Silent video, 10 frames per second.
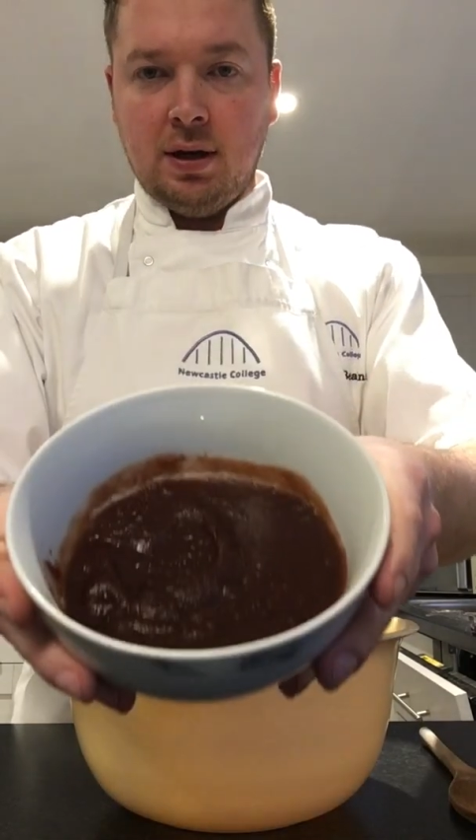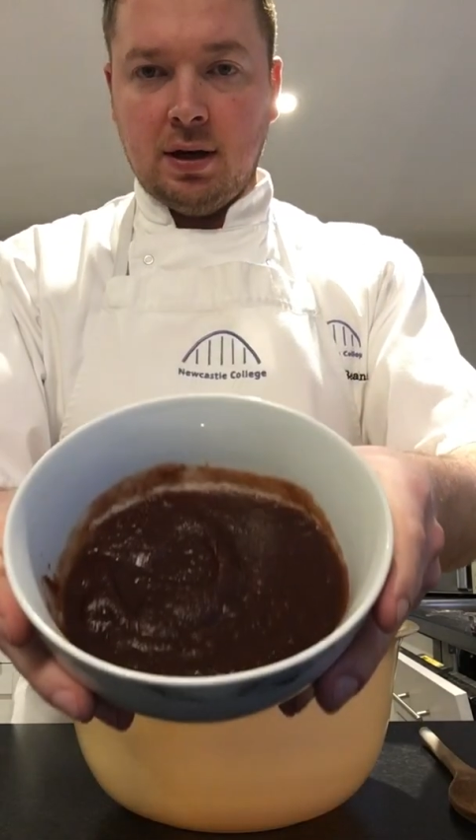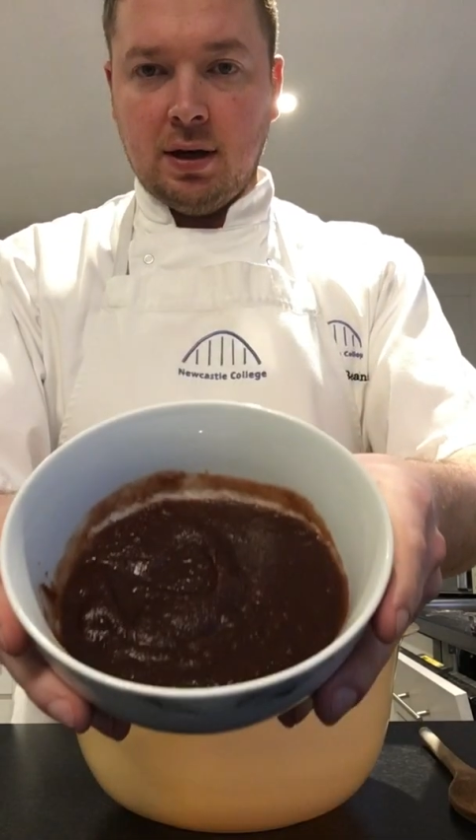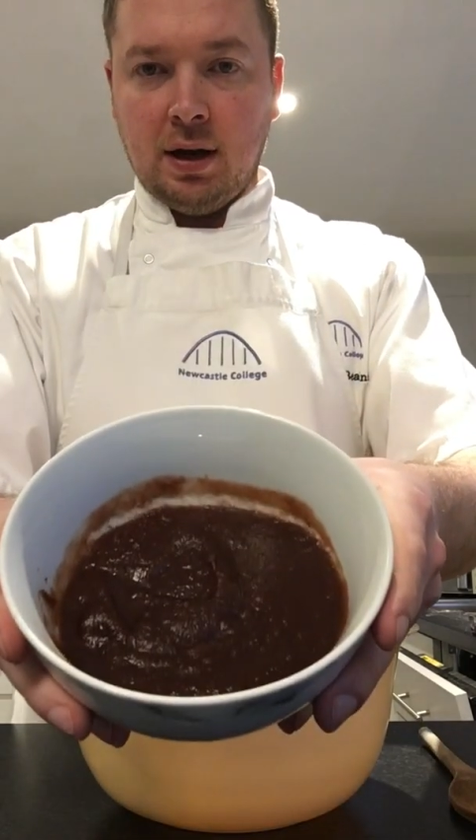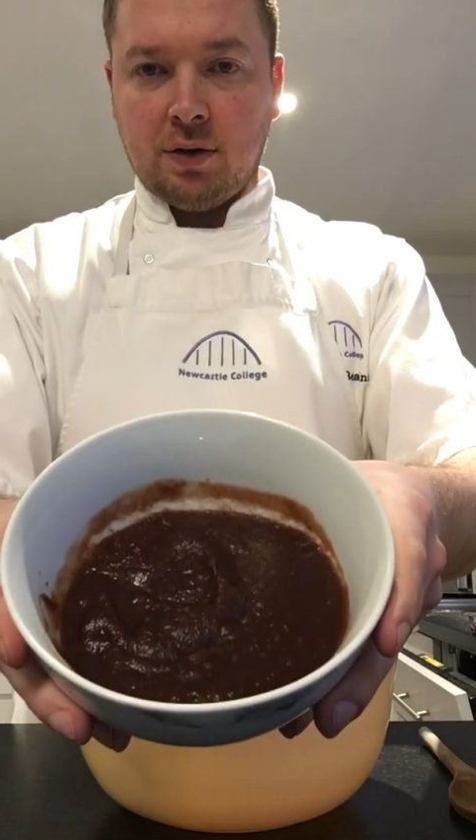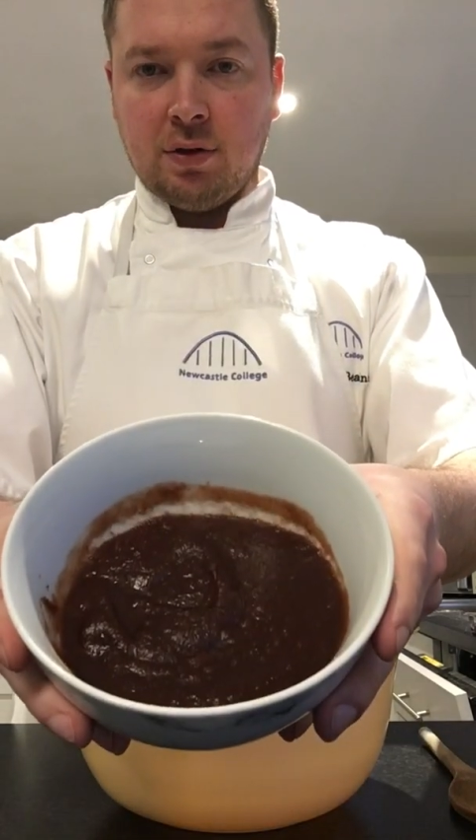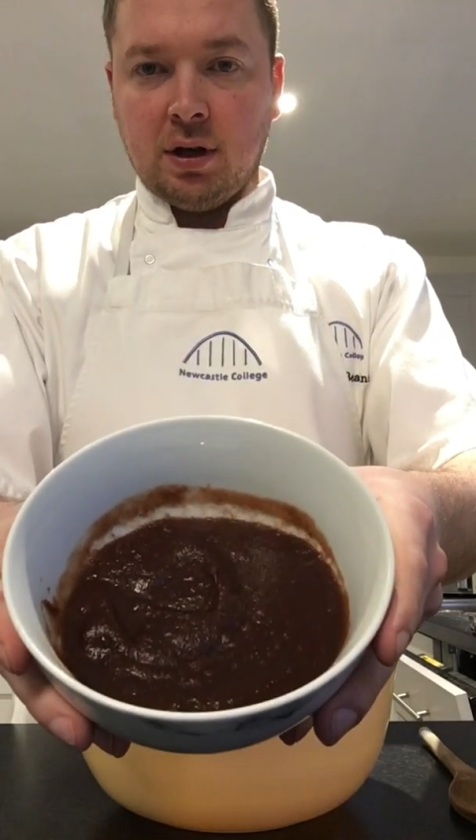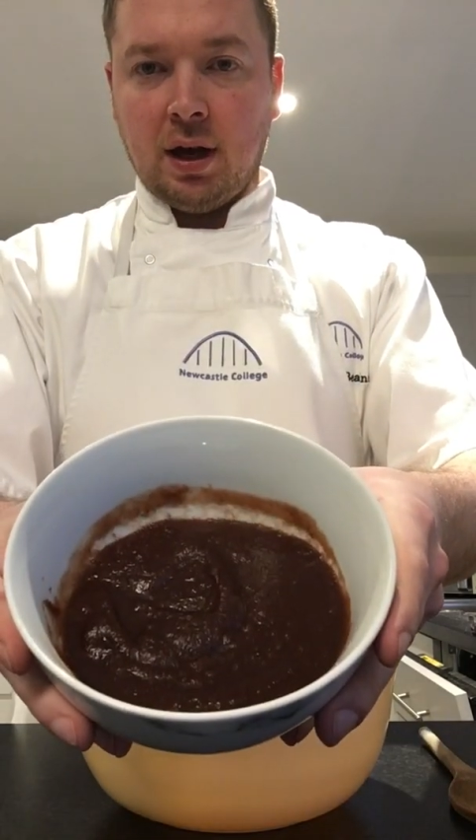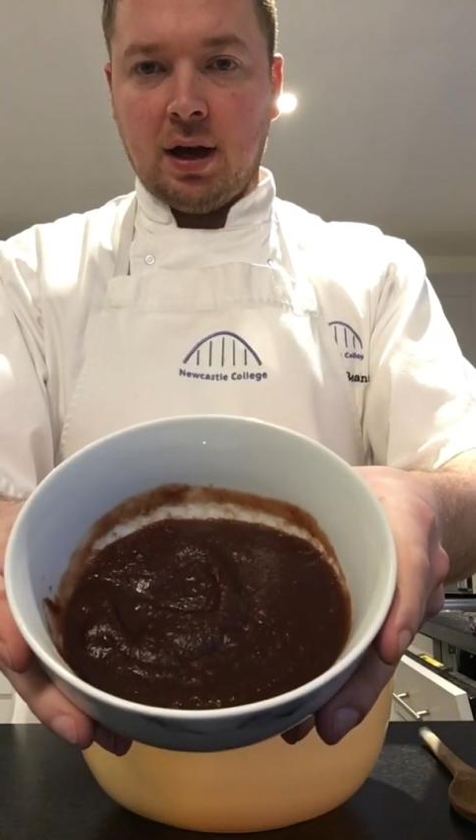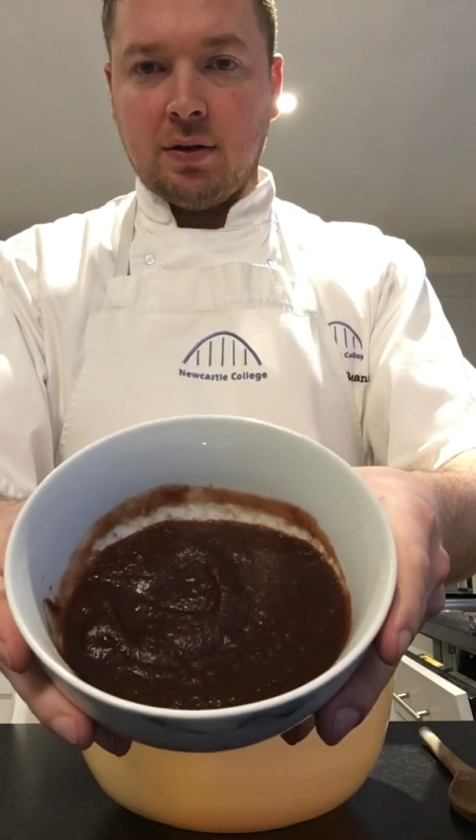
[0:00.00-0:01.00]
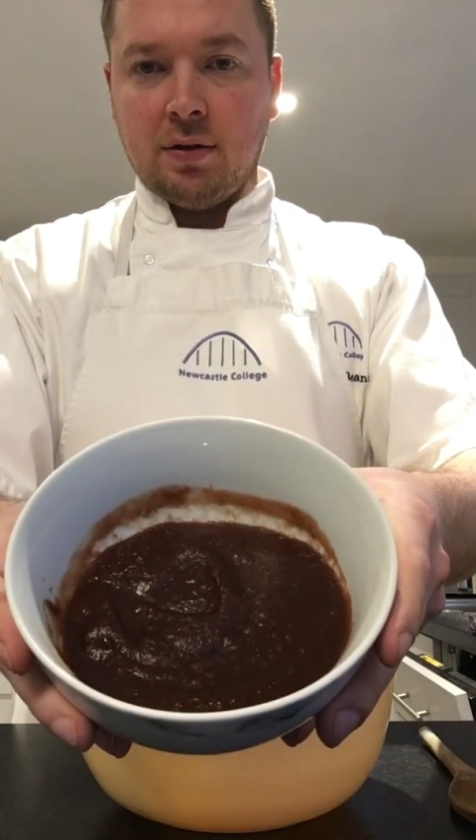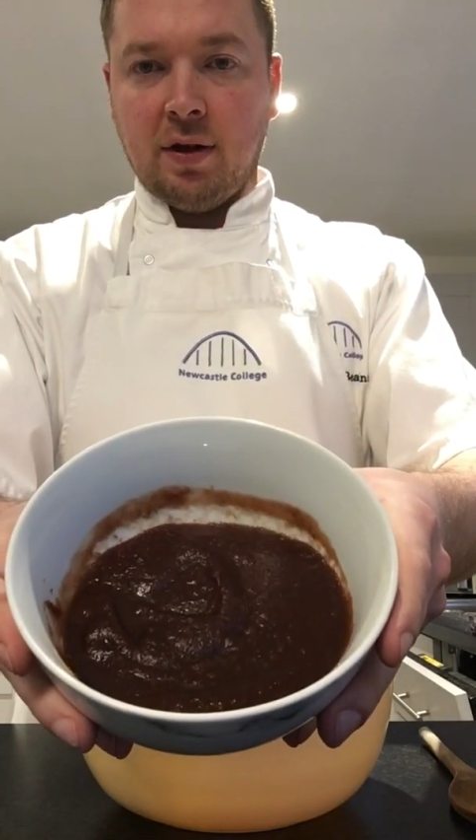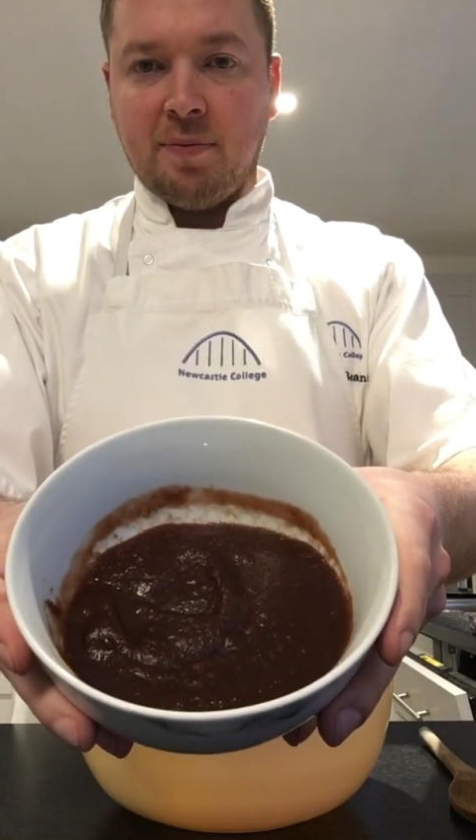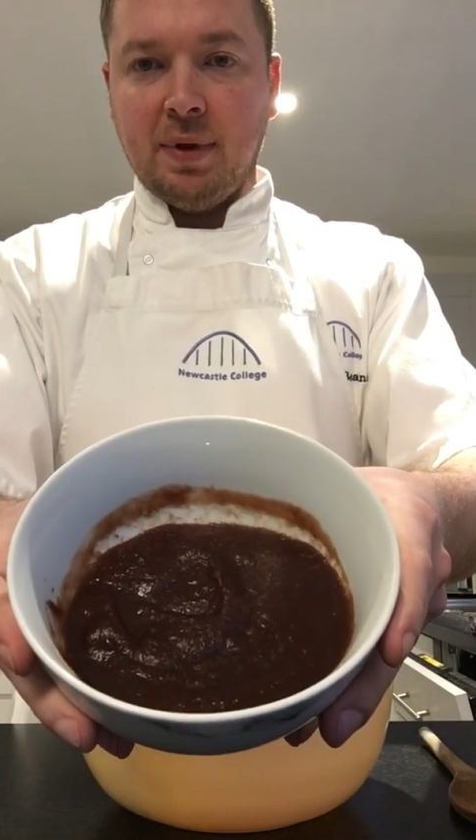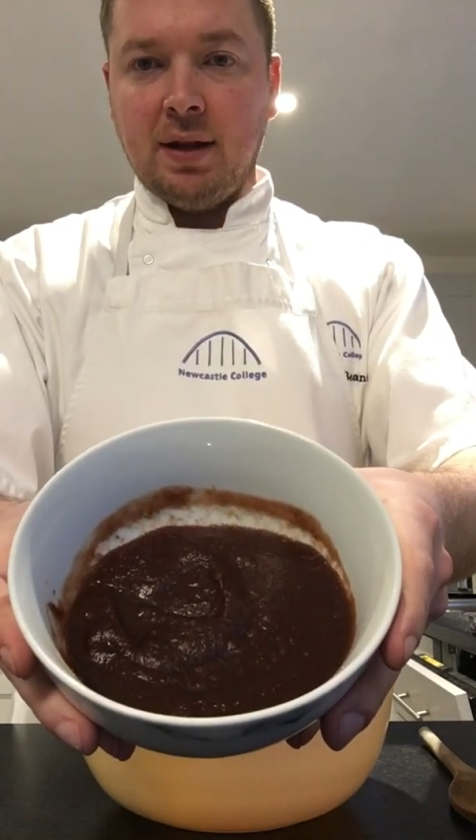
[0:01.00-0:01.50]
And that's what you get. I've
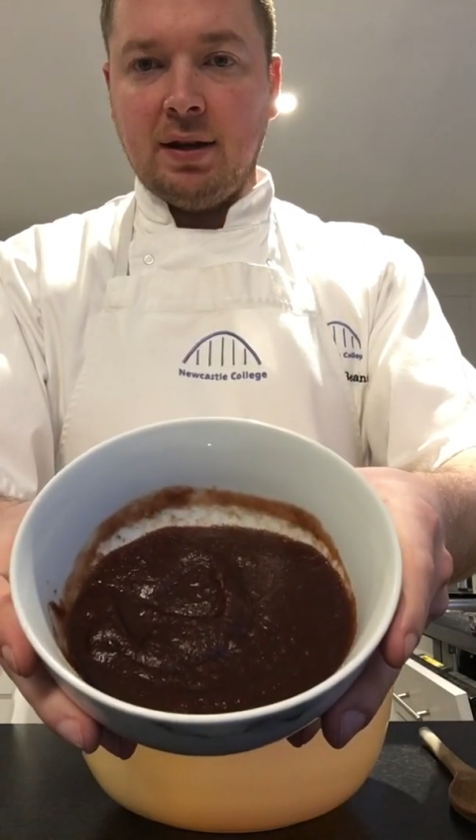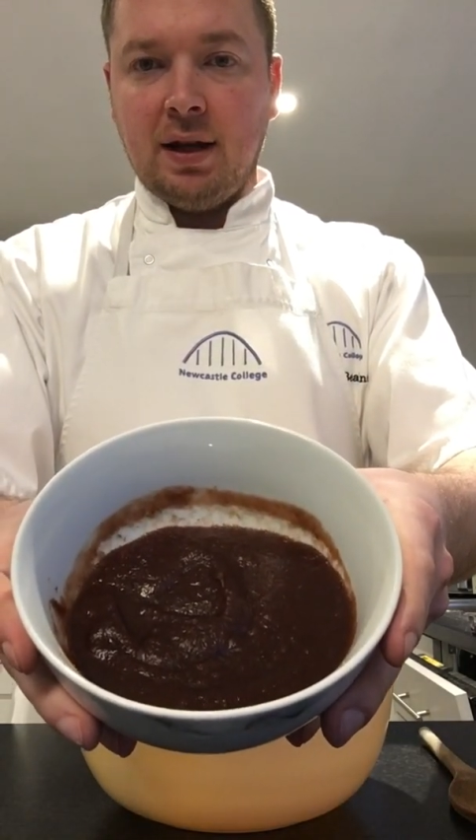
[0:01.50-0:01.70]
blended